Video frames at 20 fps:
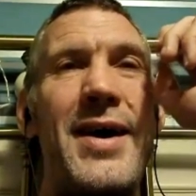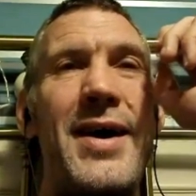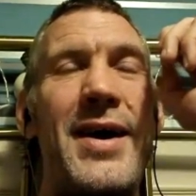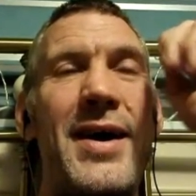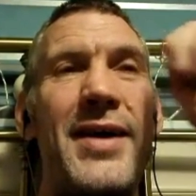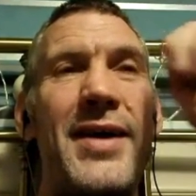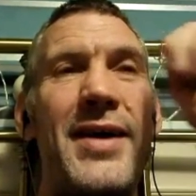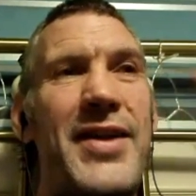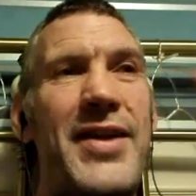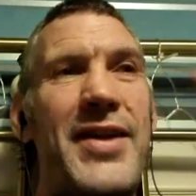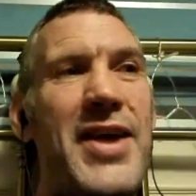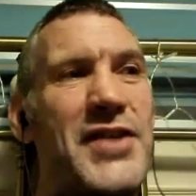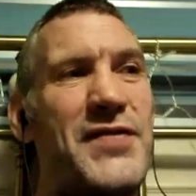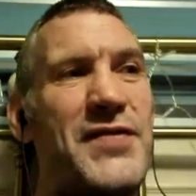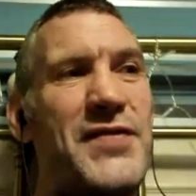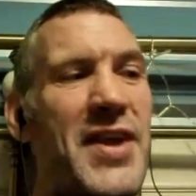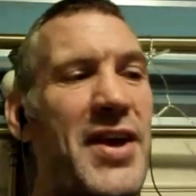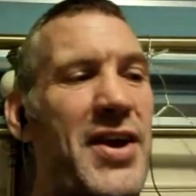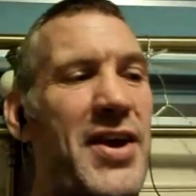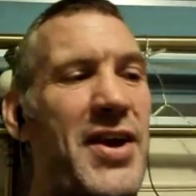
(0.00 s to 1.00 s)
And next
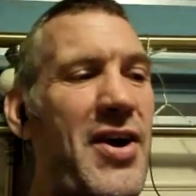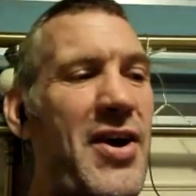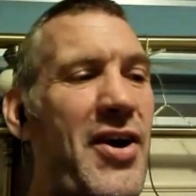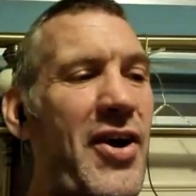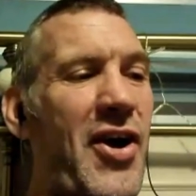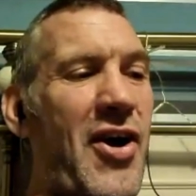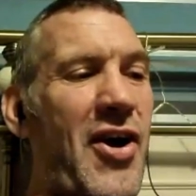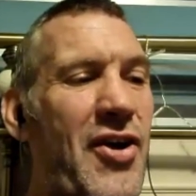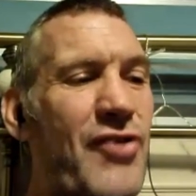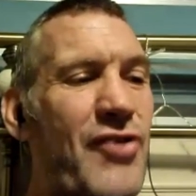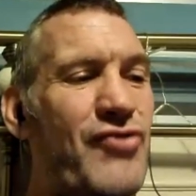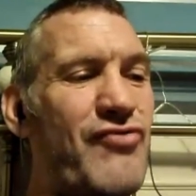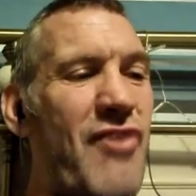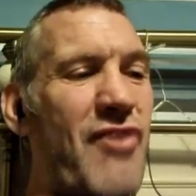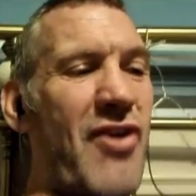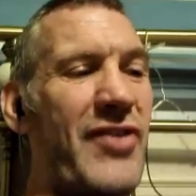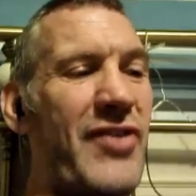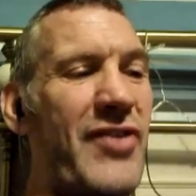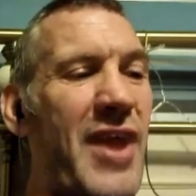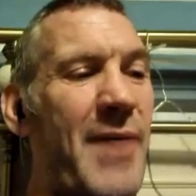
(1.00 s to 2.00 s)
thing, Carlos
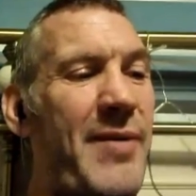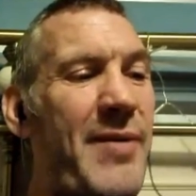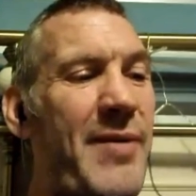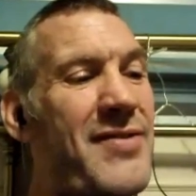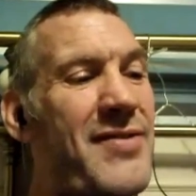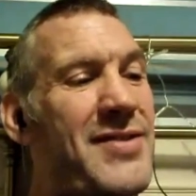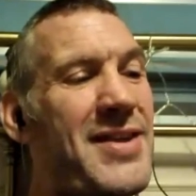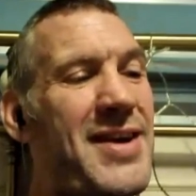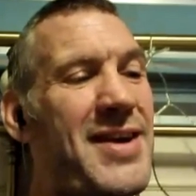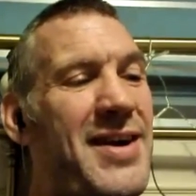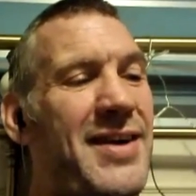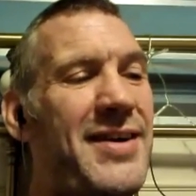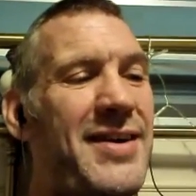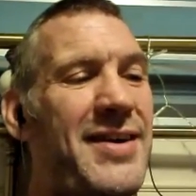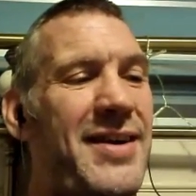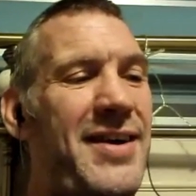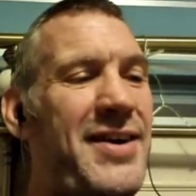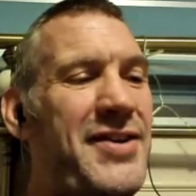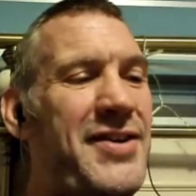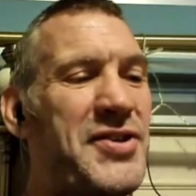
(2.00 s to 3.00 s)
rocked up. He goes,
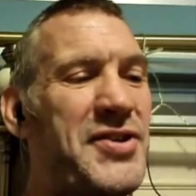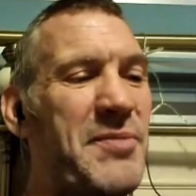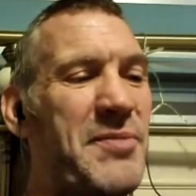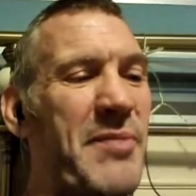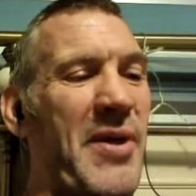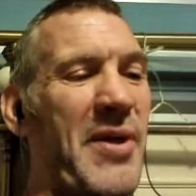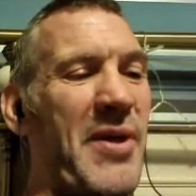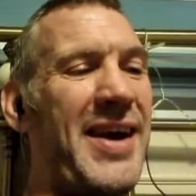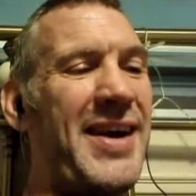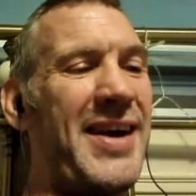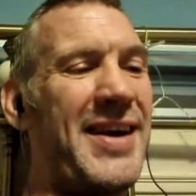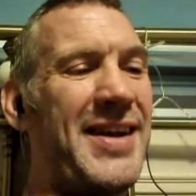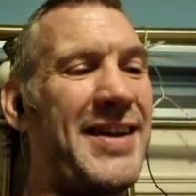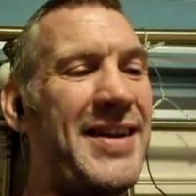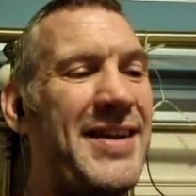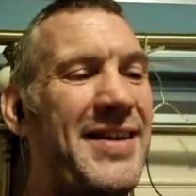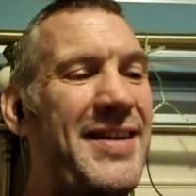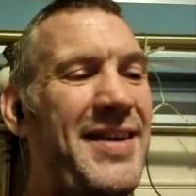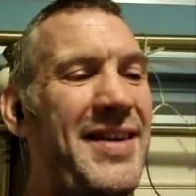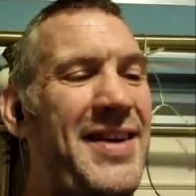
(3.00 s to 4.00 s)
here's your bike
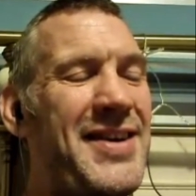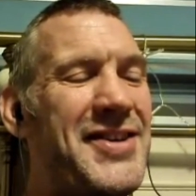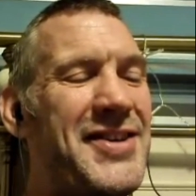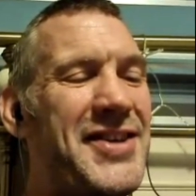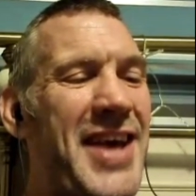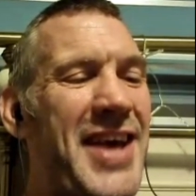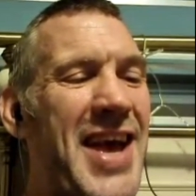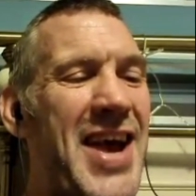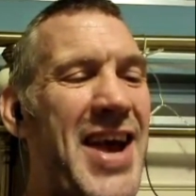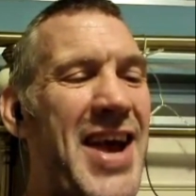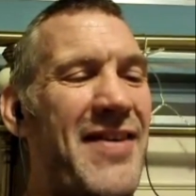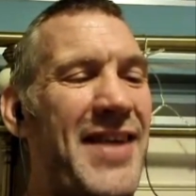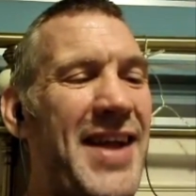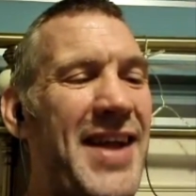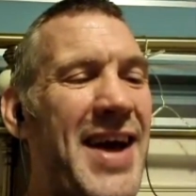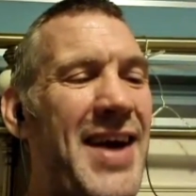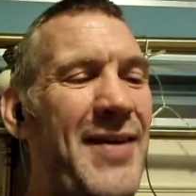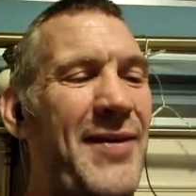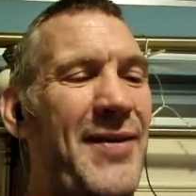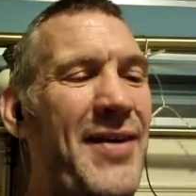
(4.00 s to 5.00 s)
and here's your gear and
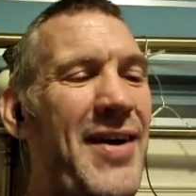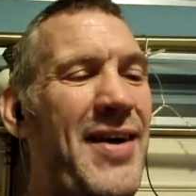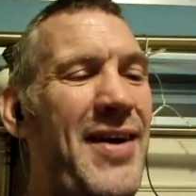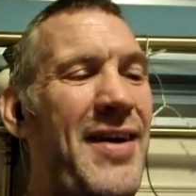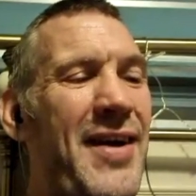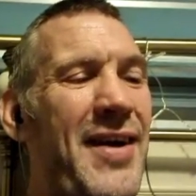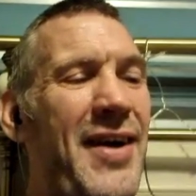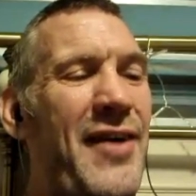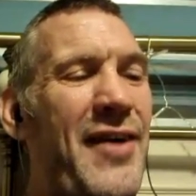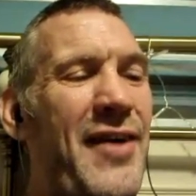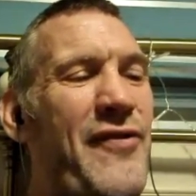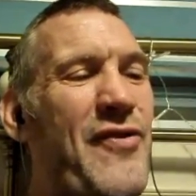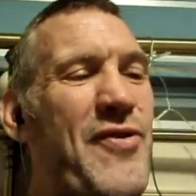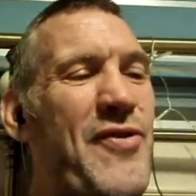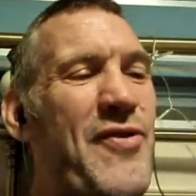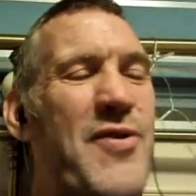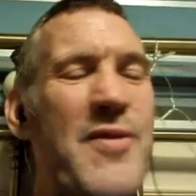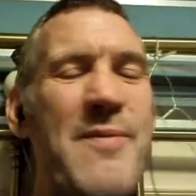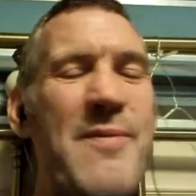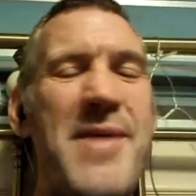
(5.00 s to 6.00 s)
that. I'm going, I thought
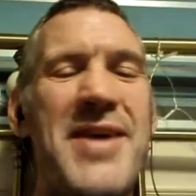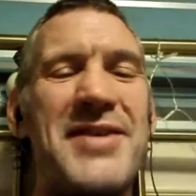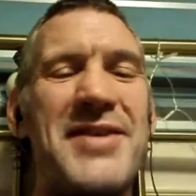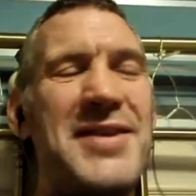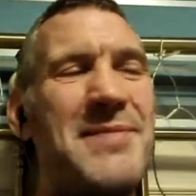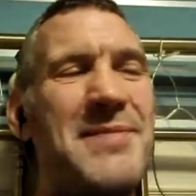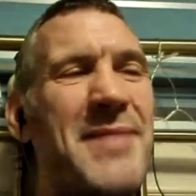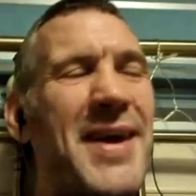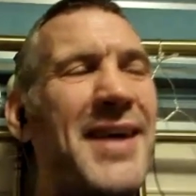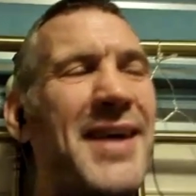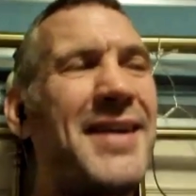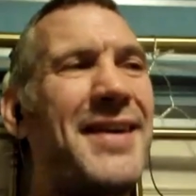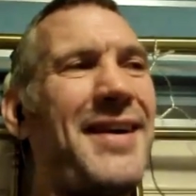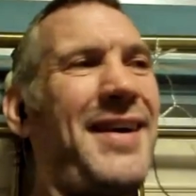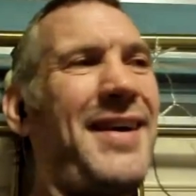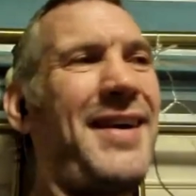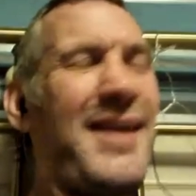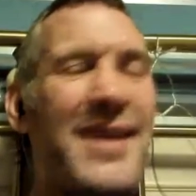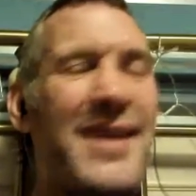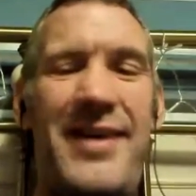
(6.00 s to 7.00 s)
you were messing, man.
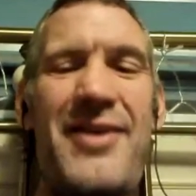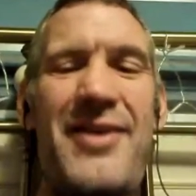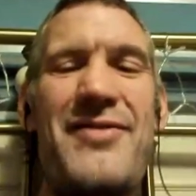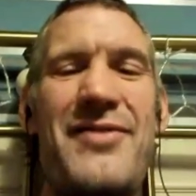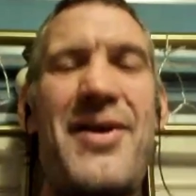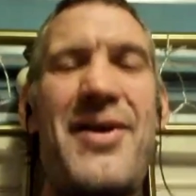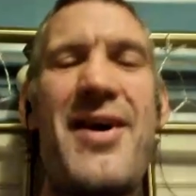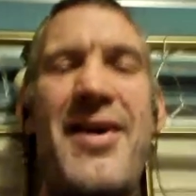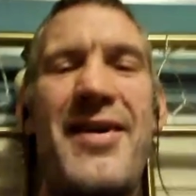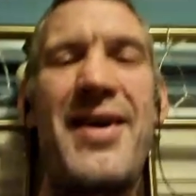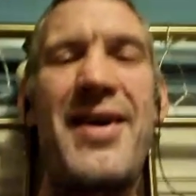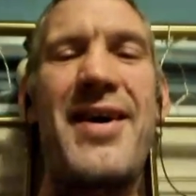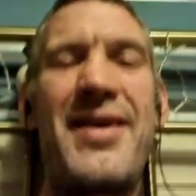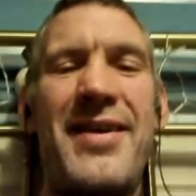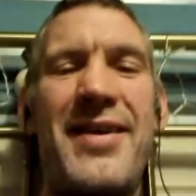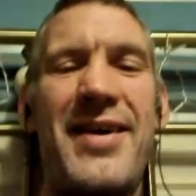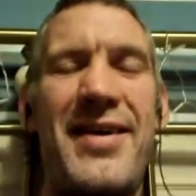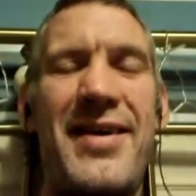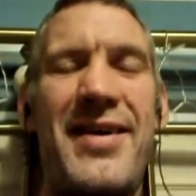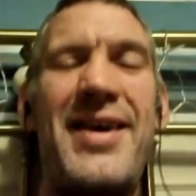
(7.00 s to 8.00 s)
He goes, no,
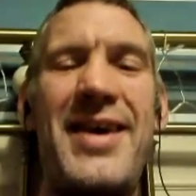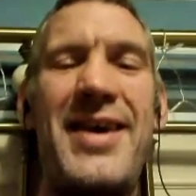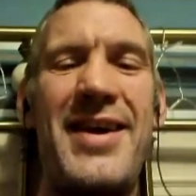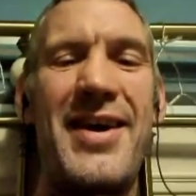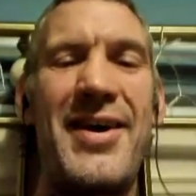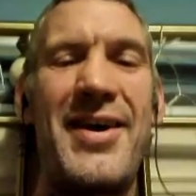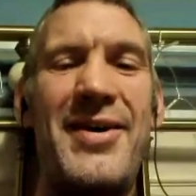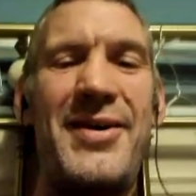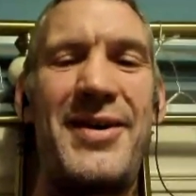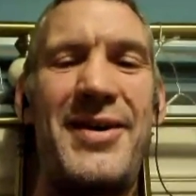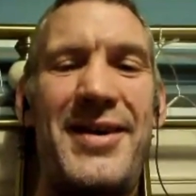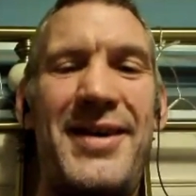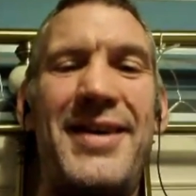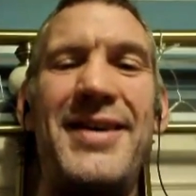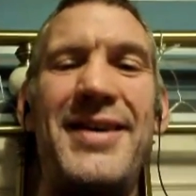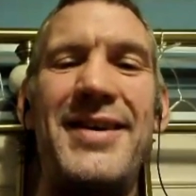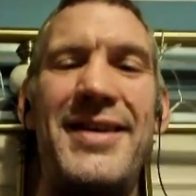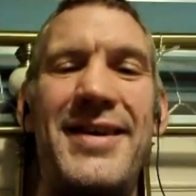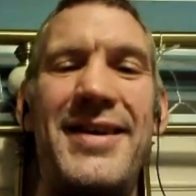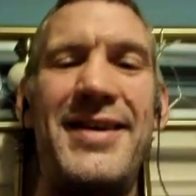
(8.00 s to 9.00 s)
there you go.
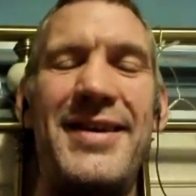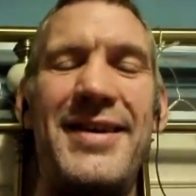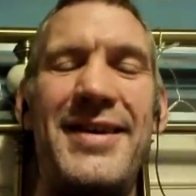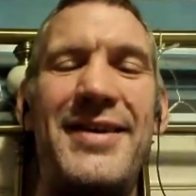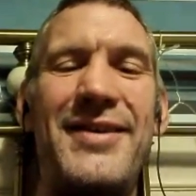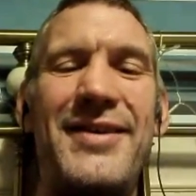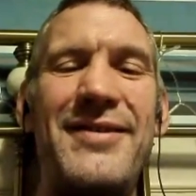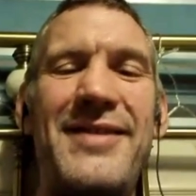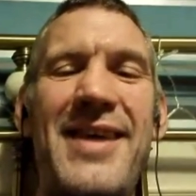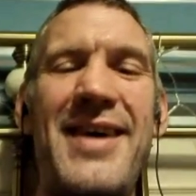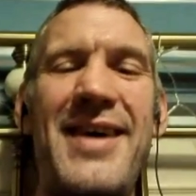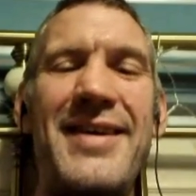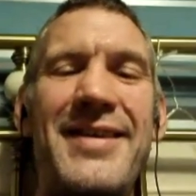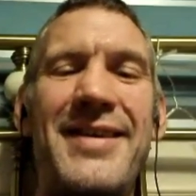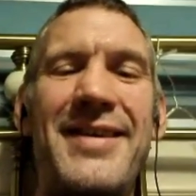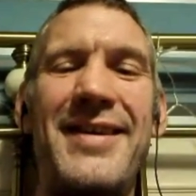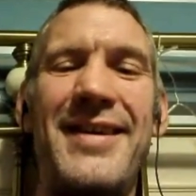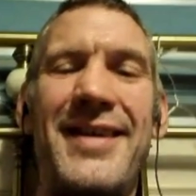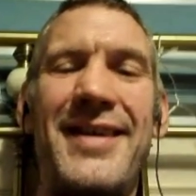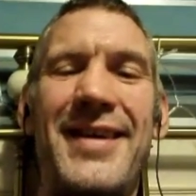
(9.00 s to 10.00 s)
All done.
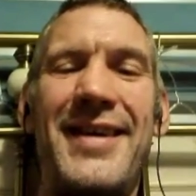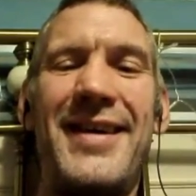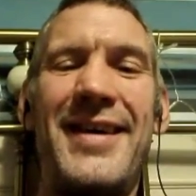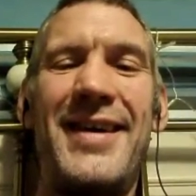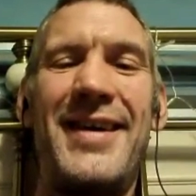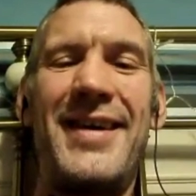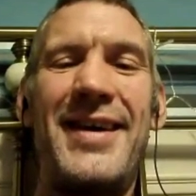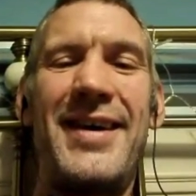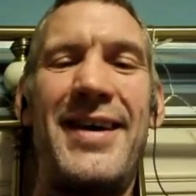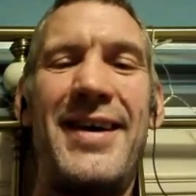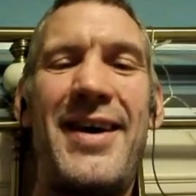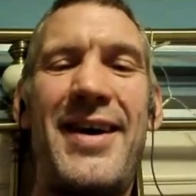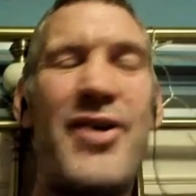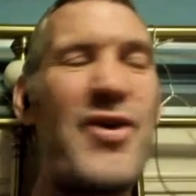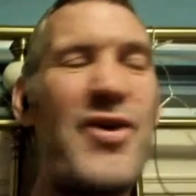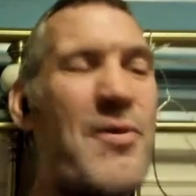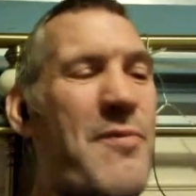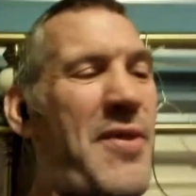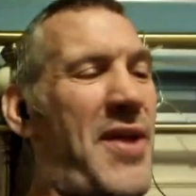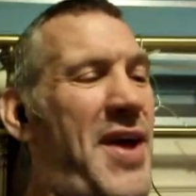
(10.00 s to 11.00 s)
I
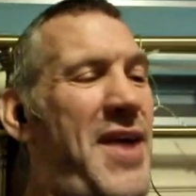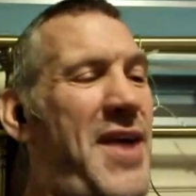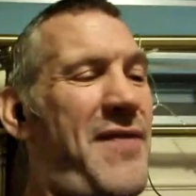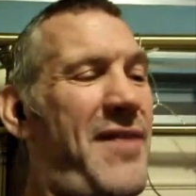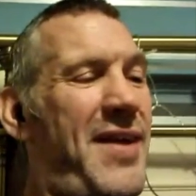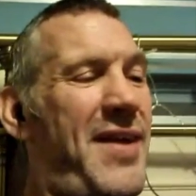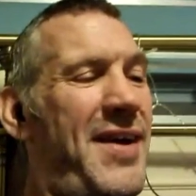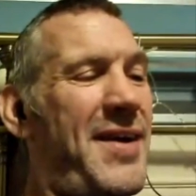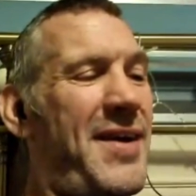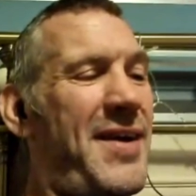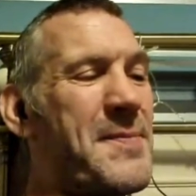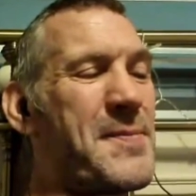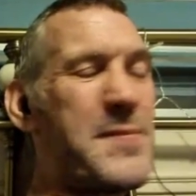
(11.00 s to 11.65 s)
couldn't believe it.